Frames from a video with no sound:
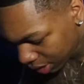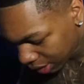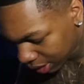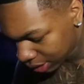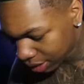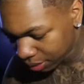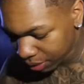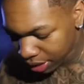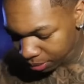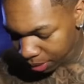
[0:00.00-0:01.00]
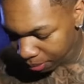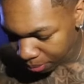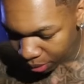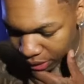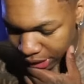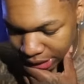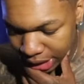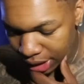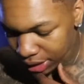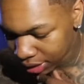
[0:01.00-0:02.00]
Next up, we got my boy
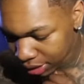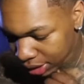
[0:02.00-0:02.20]
Tay.